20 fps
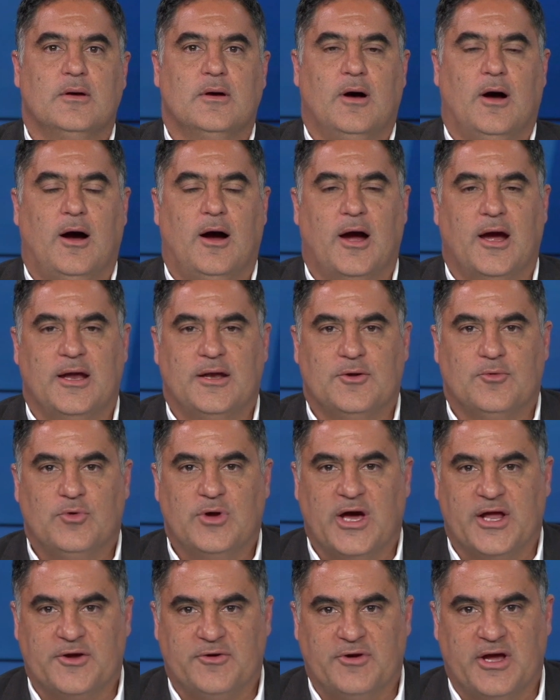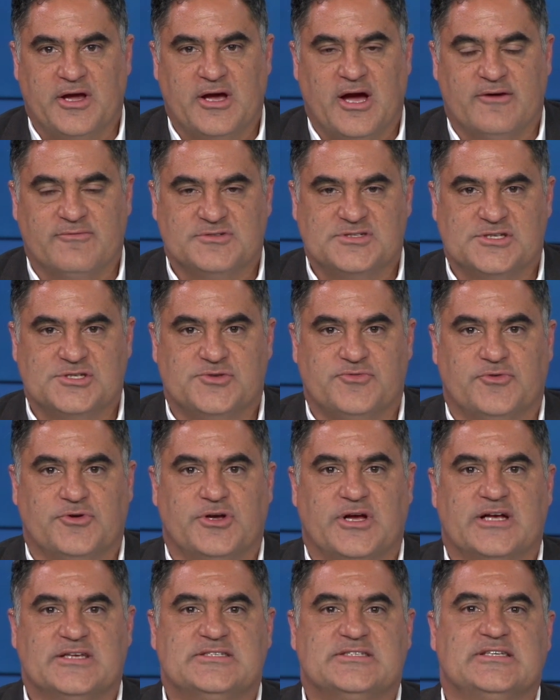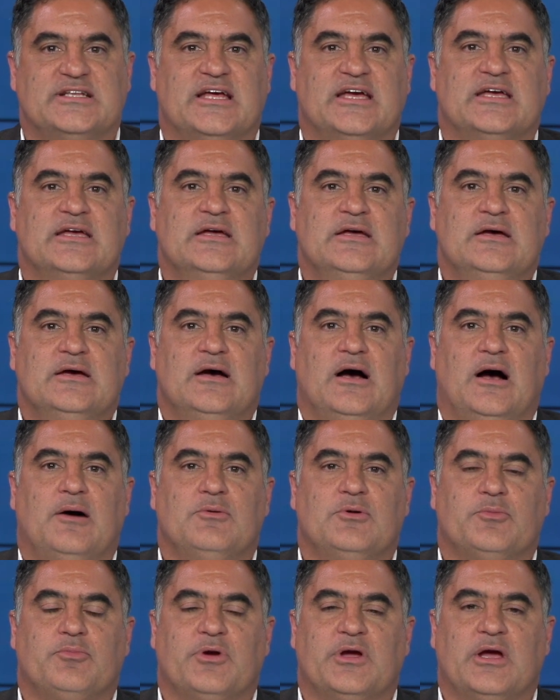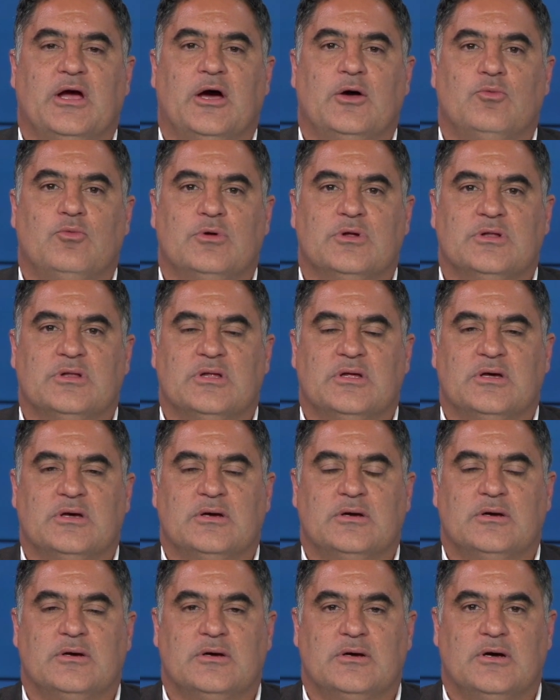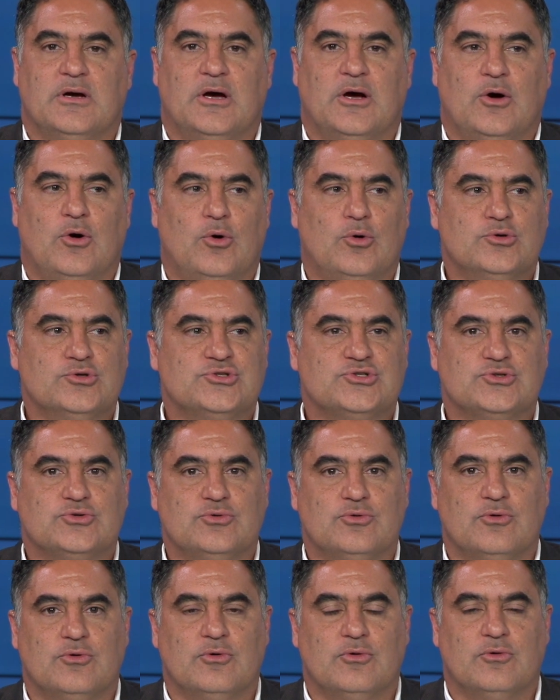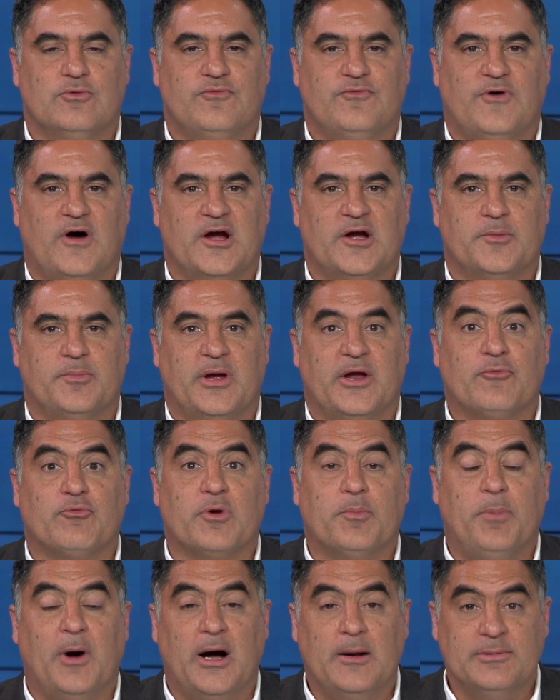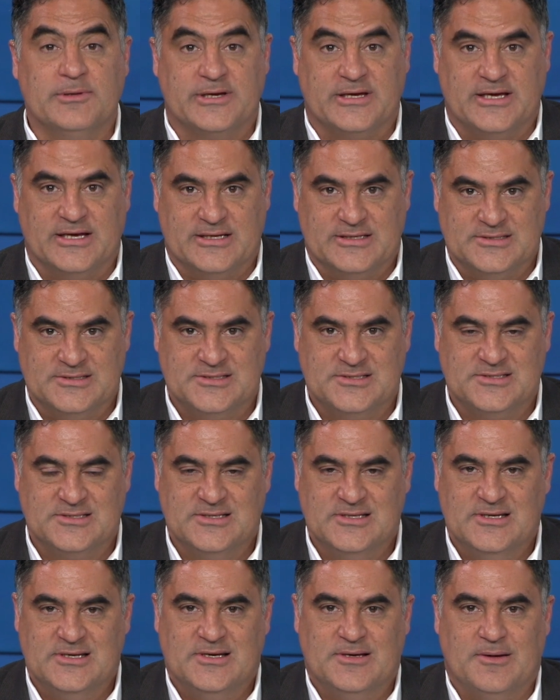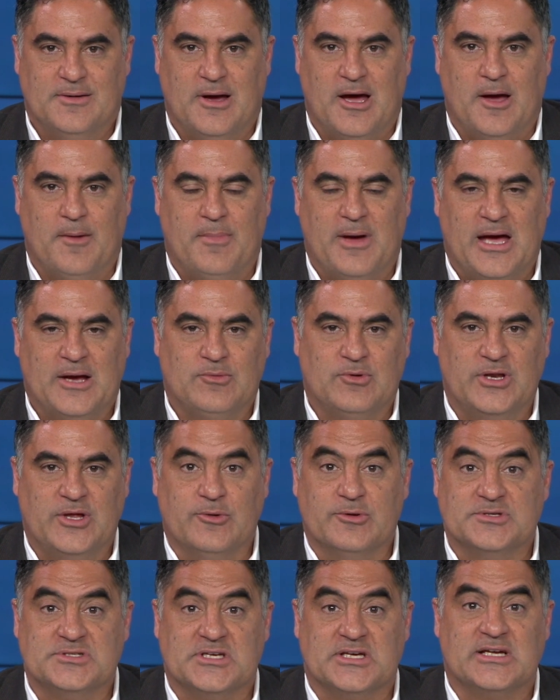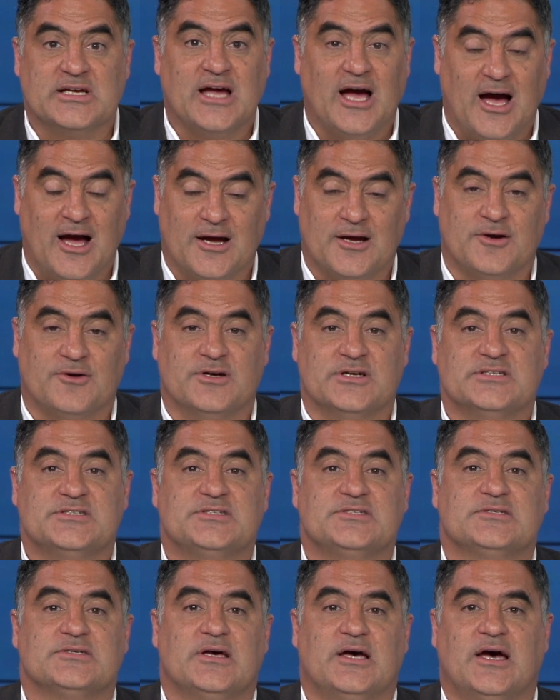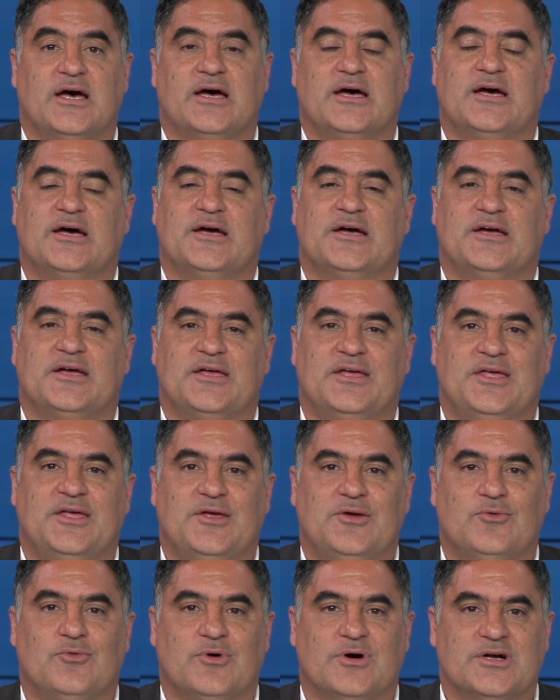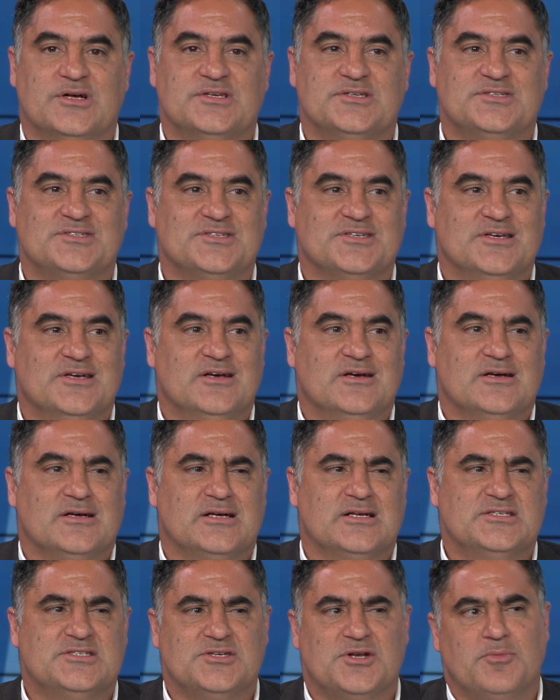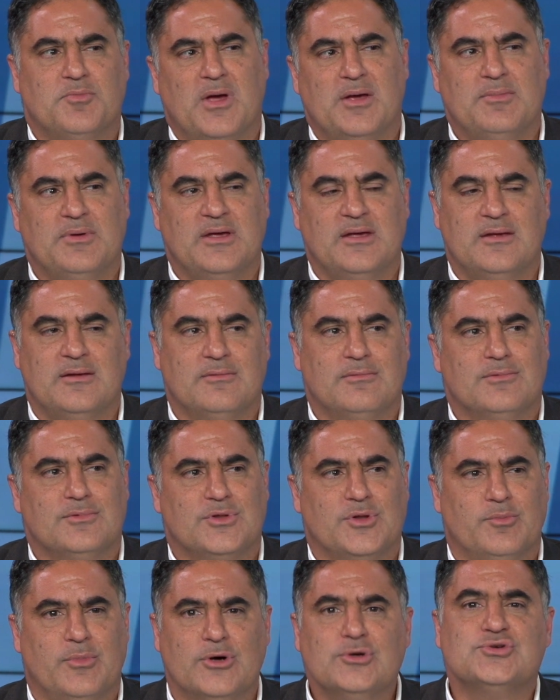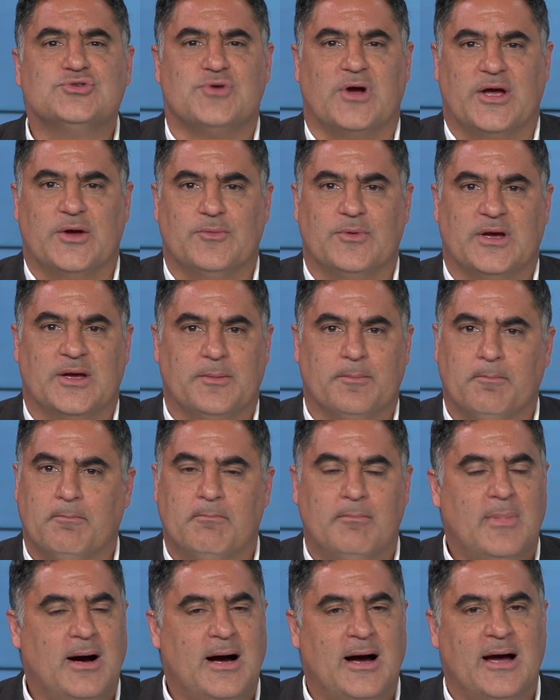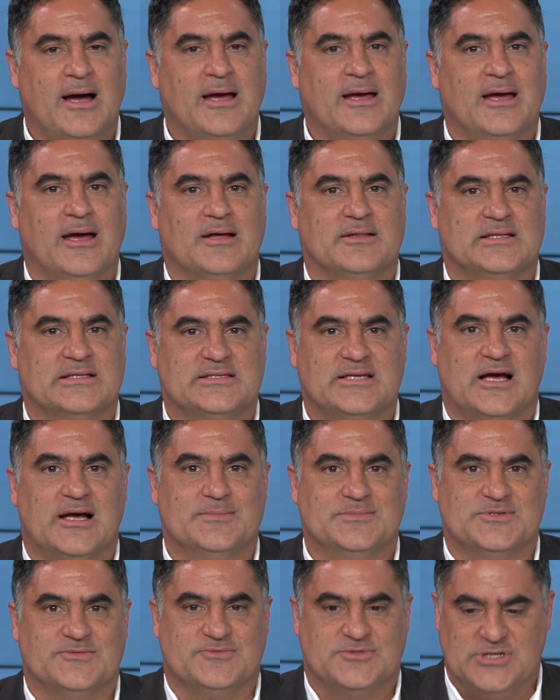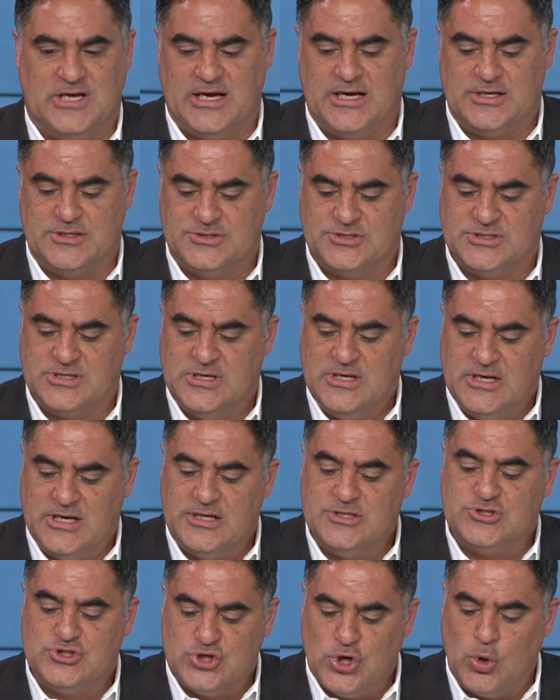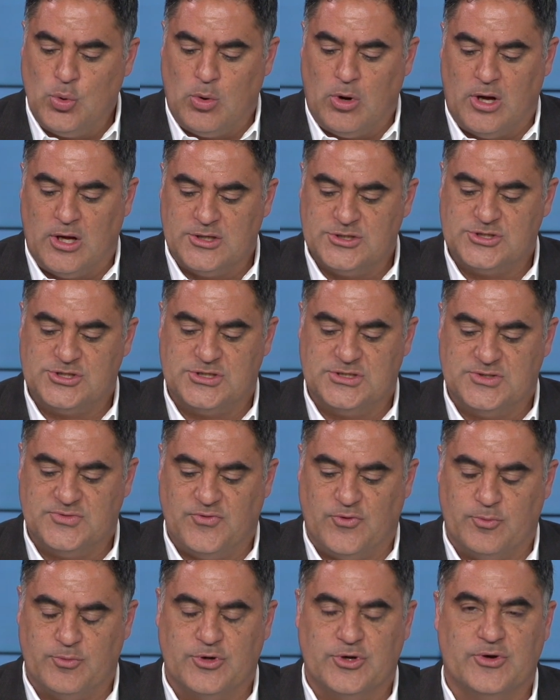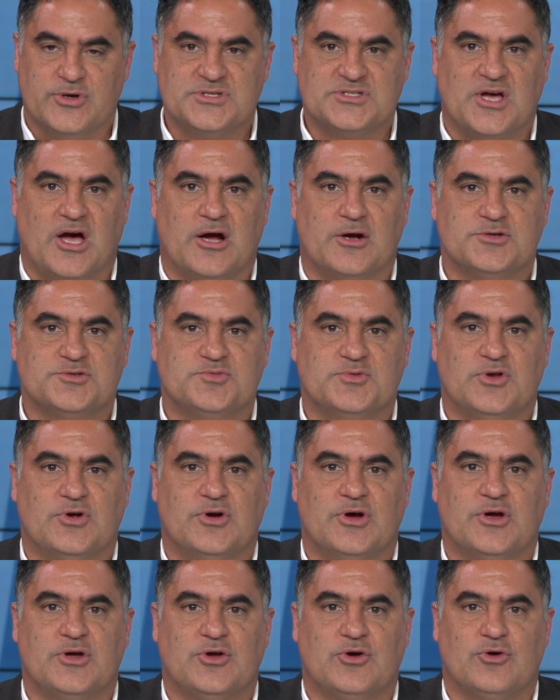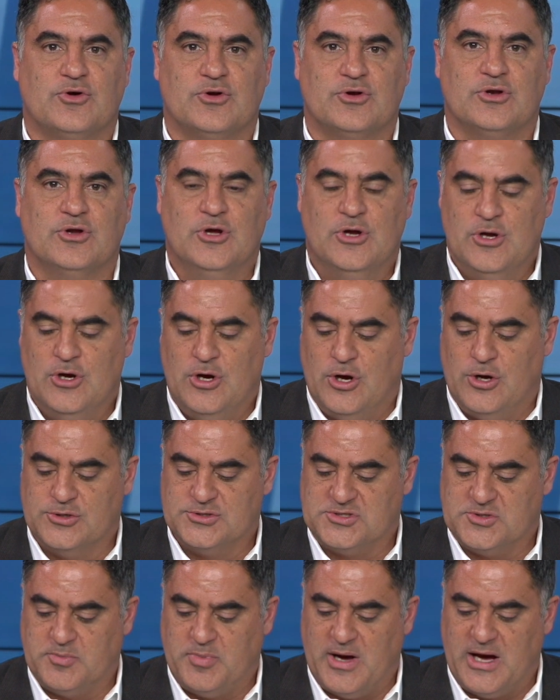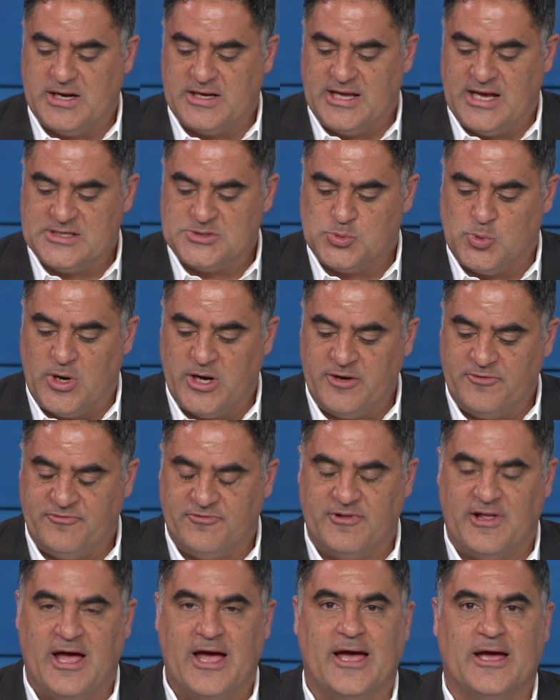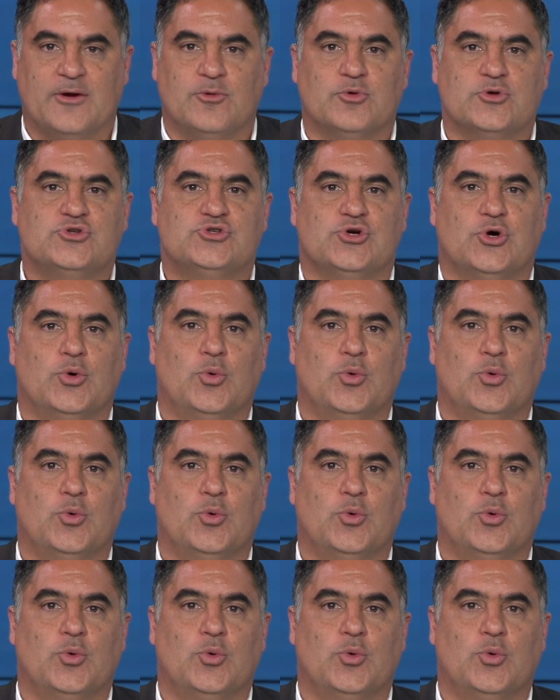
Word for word: All right, we got a great conversation for you guys today. I'm gonna bring on one of the uh, old school firebrand Republicans. Uh, back when he was in Congress, uh, he was considered maybe the most right wing. My, how the times have changed. It's Joe Walsh. He's former U.S. Congressman, a uh, current host of the podcast White Flag with Joe